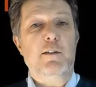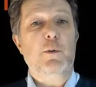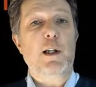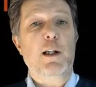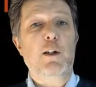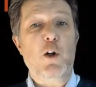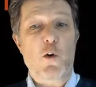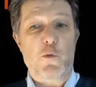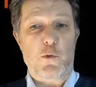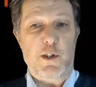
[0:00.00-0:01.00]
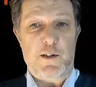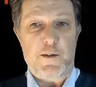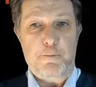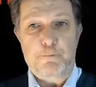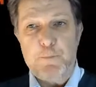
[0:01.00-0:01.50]
really go for it.
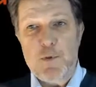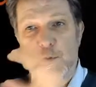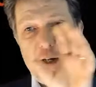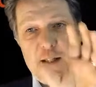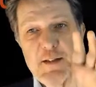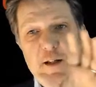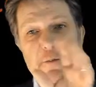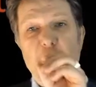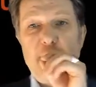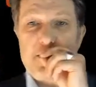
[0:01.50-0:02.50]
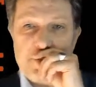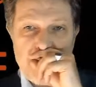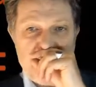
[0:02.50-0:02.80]
So that's, in fact,